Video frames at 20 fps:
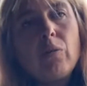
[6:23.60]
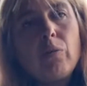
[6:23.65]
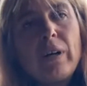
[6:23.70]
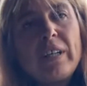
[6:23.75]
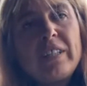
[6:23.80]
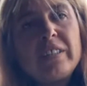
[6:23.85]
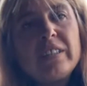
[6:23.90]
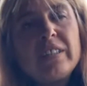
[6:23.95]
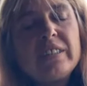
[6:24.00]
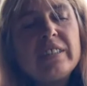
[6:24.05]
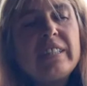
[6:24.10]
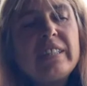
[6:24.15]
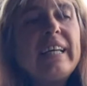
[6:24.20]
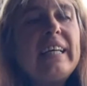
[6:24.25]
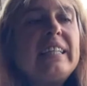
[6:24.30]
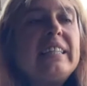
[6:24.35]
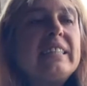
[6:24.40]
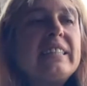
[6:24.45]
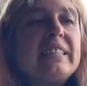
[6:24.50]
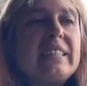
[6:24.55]
Western
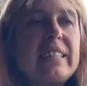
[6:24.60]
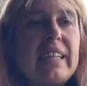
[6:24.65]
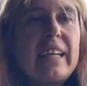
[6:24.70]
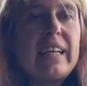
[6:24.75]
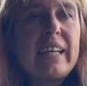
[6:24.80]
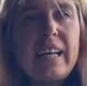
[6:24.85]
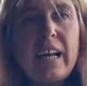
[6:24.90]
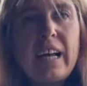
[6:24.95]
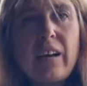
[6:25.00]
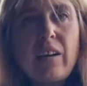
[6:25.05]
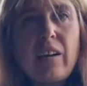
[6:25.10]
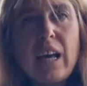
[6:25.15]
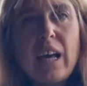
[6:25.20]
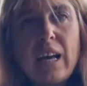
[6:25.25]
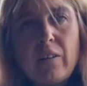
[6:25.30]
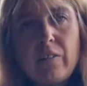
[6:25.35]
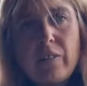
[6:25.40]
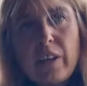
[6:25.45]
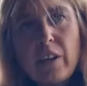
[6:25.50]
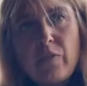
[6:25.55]
states and
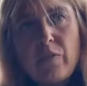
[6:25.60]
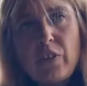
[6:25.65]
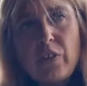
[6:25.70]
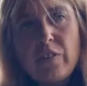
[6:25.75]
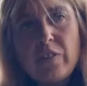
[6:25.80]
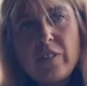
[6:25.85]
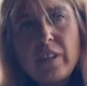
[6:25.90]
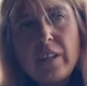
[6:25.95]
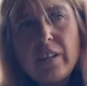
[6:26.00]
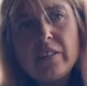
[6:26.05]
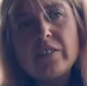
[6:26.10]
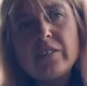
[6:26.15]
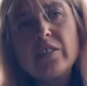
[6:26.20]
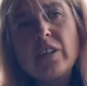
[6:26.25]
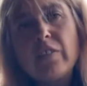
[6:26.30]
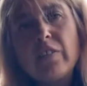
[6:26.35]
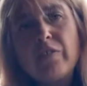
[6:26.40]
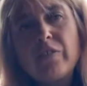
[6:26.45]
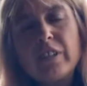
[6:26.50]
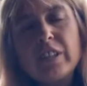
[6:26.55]
how they view things.
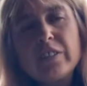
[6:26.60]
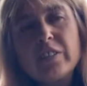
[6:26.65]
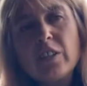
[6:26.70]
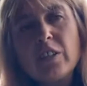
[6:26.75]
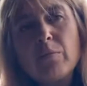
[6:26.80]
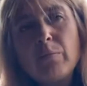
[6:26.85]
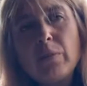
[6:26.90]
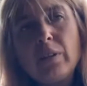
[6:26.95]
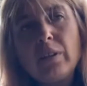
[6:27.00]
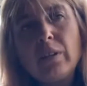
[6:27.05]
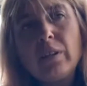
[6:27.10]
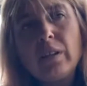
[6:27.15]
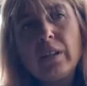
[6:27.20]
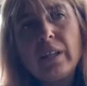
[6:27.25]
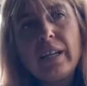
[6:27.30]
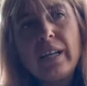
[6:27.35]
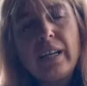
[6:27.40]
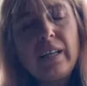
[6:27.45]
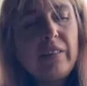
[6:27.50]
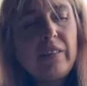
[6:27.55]
So, for example,
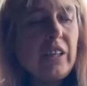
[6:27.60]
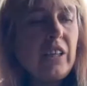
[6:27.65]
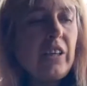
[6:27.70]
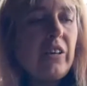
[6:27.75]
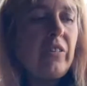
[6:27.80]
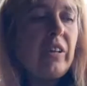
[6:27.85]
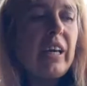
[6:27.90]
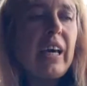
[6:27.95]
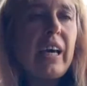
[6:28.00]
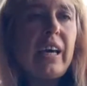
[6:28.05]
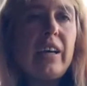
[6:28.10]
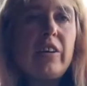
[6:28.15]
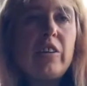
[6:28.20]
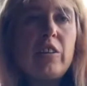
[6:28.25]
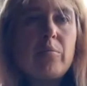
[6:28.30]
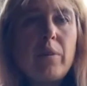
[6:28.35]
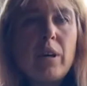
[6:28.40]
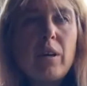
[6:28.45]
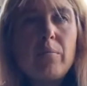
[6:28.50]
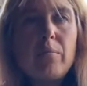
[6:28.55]
in the UK at
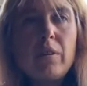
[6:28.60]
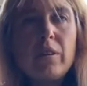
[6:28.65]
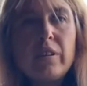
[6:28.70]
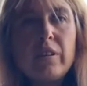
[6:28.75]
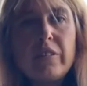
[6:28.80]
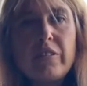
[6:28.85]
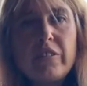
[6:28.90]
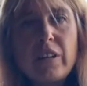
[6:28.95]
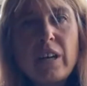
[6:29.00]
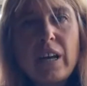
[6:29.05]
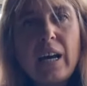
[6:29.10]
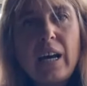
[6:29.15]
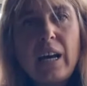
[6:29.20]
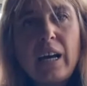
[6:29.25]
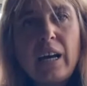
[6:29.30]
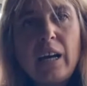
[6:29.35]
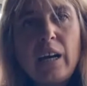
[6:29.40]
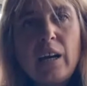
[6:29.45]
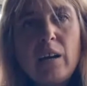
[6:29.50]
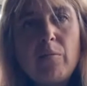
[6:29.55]
the moment,
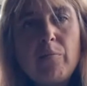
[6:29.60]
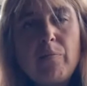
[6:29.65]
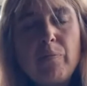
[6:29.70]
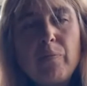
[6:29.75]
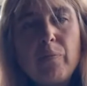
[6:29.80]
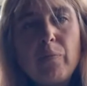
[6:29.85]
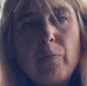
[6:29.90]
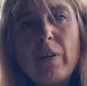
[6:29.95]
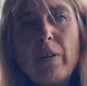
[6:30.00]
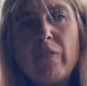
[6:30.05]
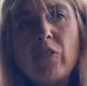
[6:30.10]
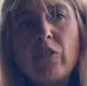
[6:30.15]
we've